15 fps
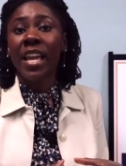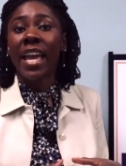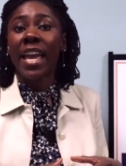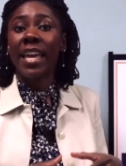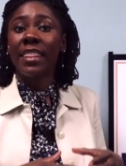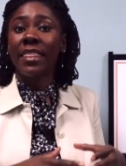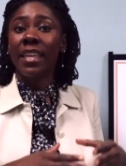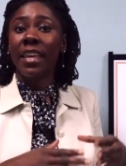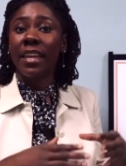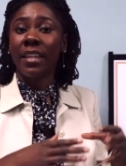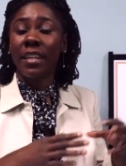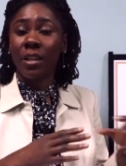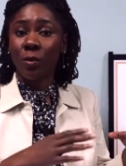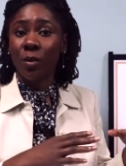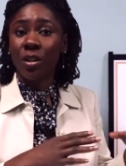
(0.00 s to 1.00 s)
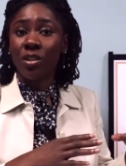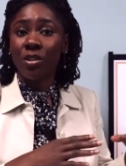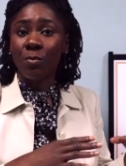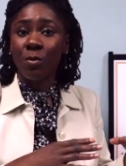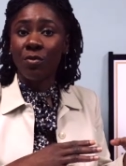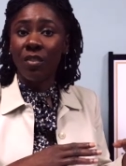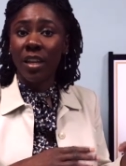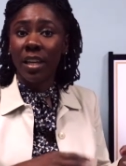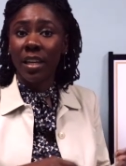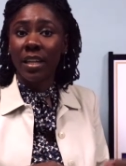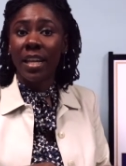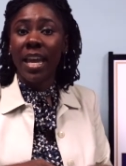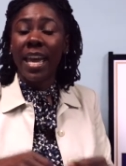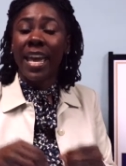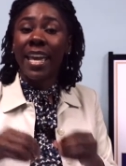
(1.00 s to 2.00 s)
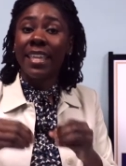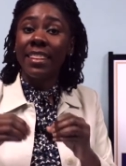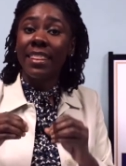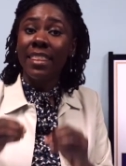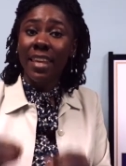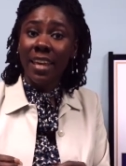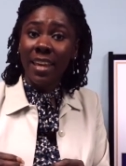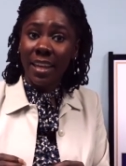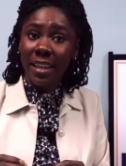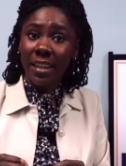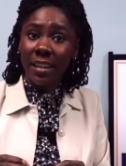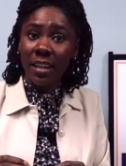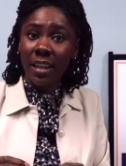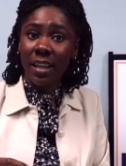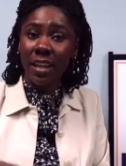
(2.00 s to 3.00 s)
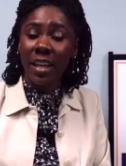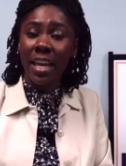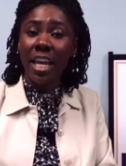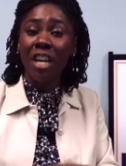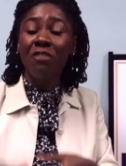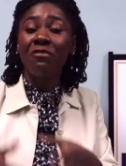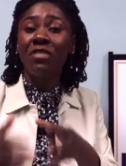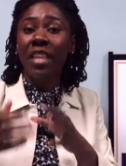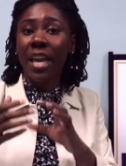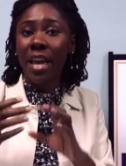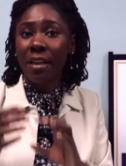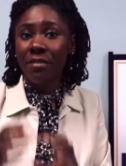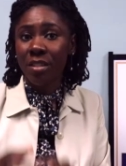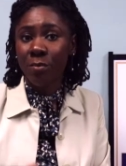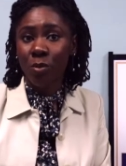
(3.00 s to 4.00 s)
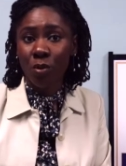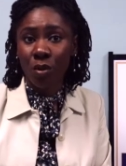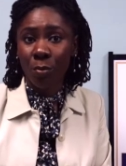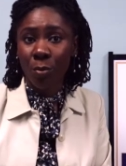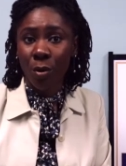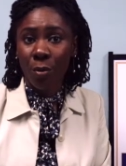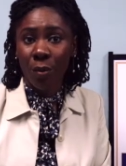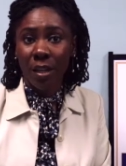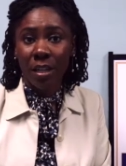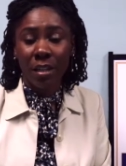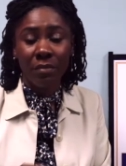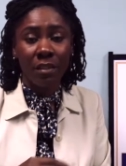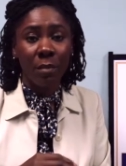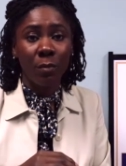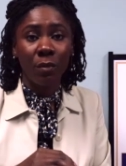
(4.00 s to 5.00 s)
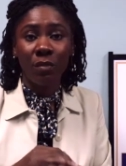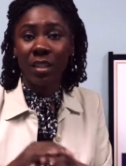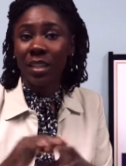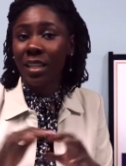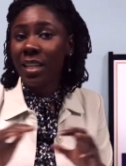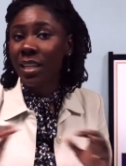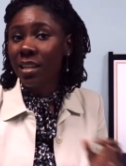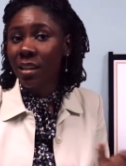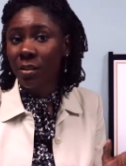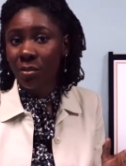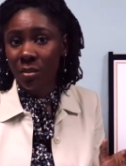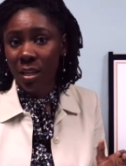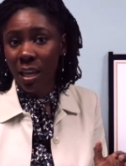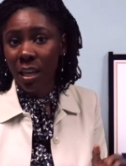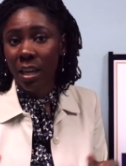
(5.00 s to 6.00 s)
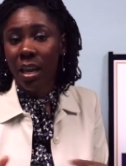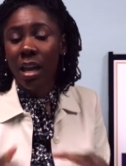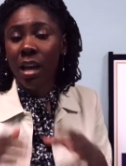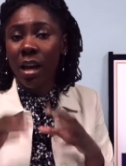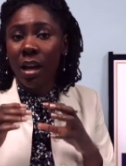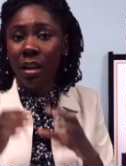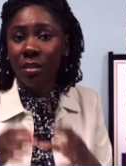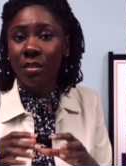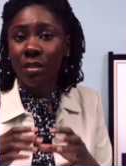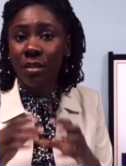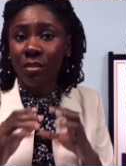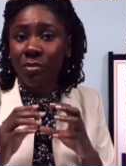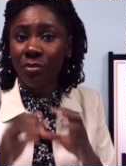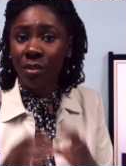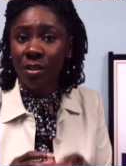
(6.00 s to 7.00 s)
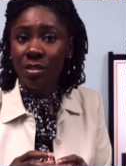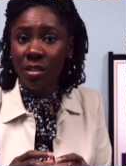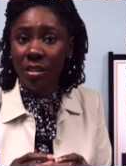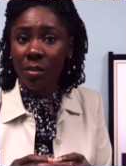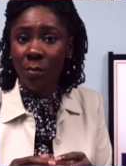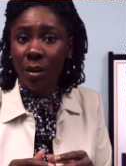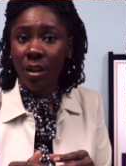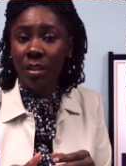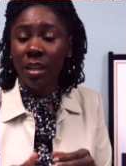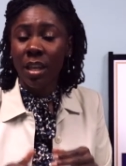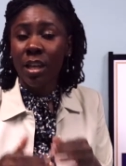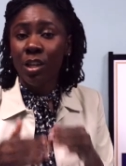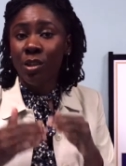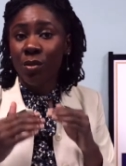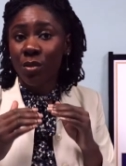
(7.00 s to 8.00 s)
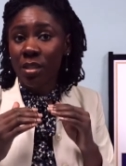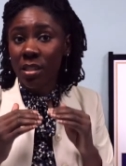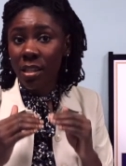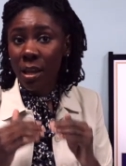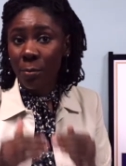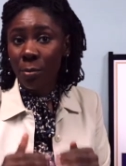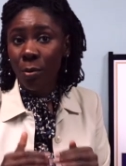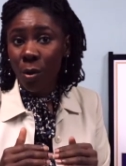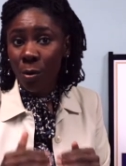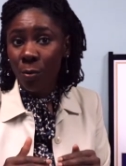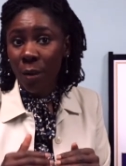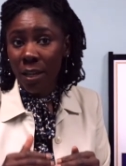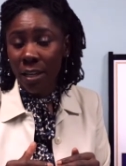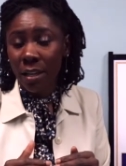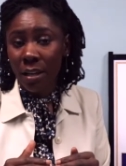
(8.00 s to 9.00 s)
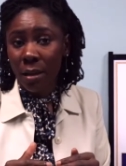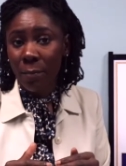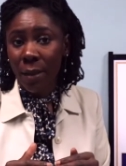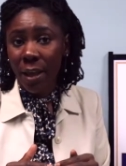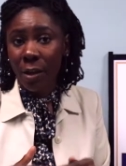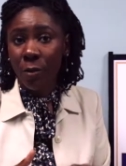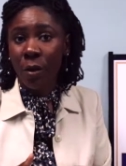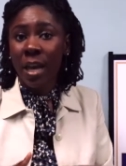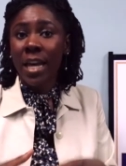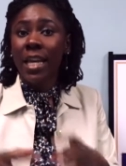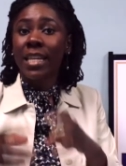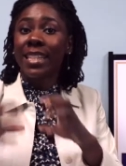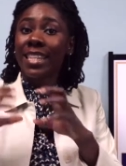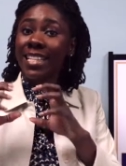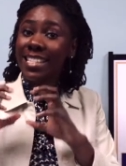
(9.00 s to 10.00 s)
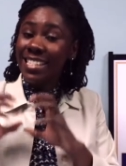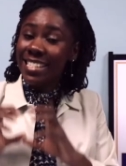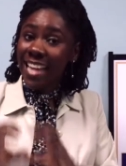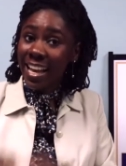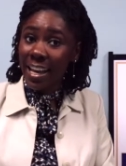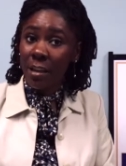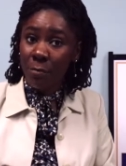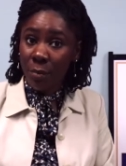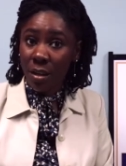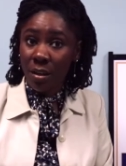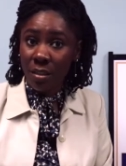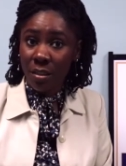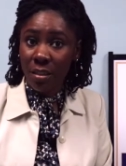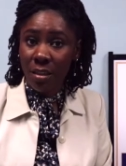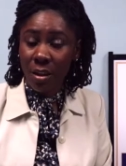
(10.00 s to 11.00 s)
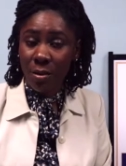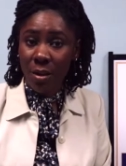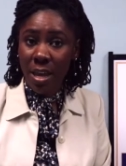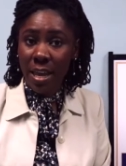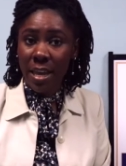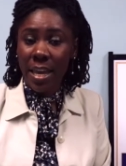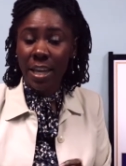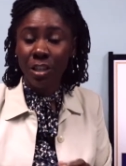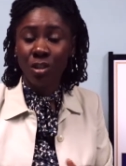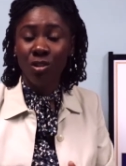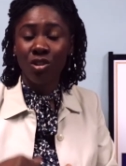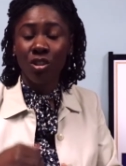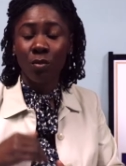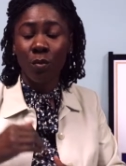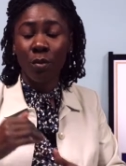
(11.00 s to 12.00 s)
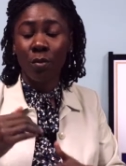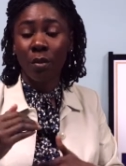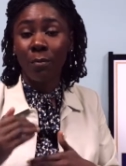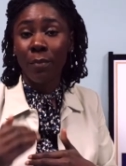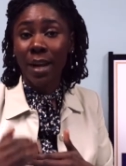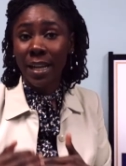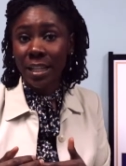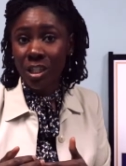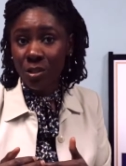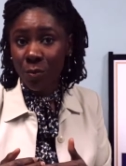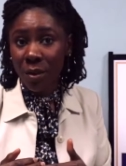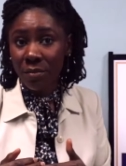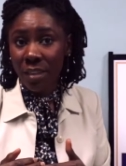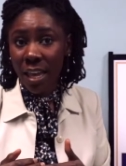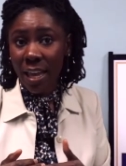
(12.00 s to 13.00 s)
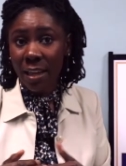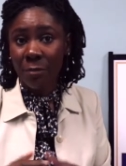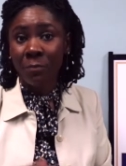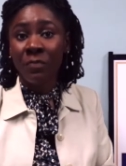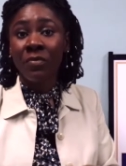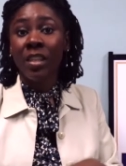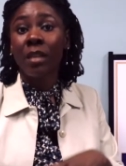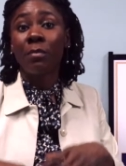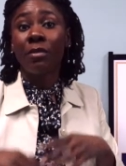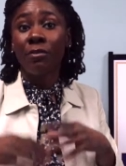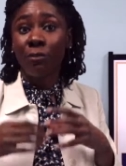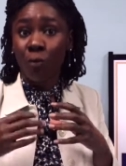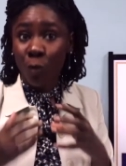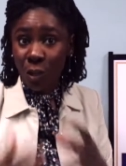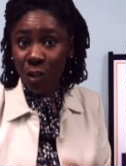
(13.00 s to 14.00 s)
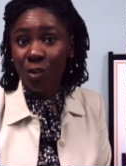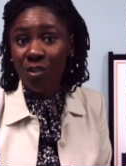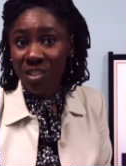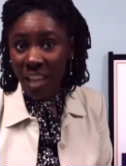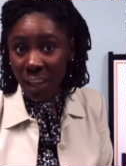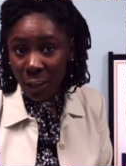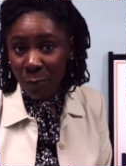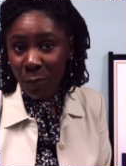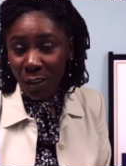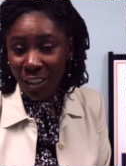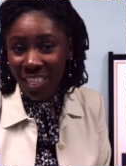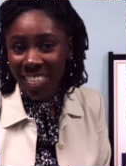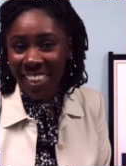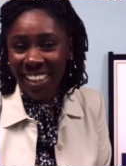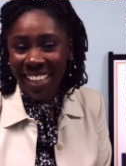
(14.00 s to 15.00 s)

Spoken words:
and then in order to move in, and then if they have some sort of prorated, if they moved in any other day other than the first of the month, you'll see that prorated amount the second month. Okay, and usually we remind you of that before your second month